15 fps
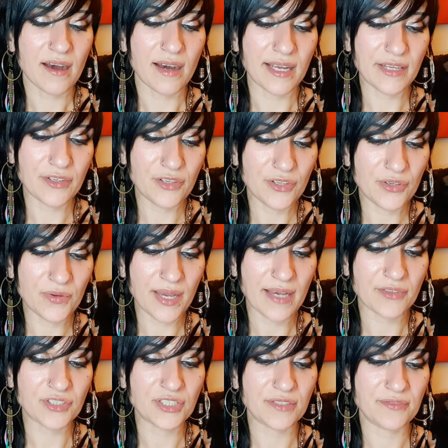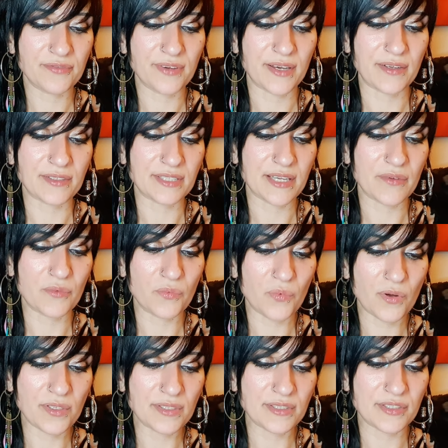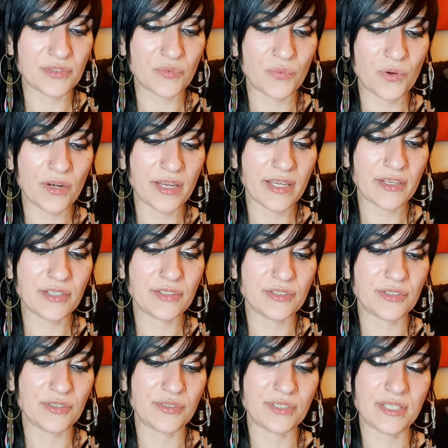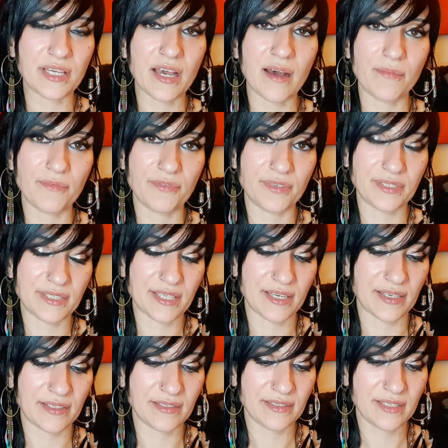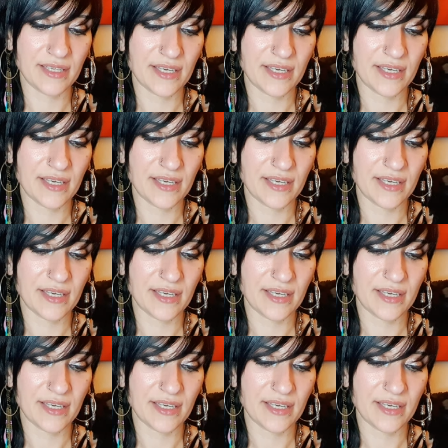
I knew how she felt and wondered what I could do to comfort her,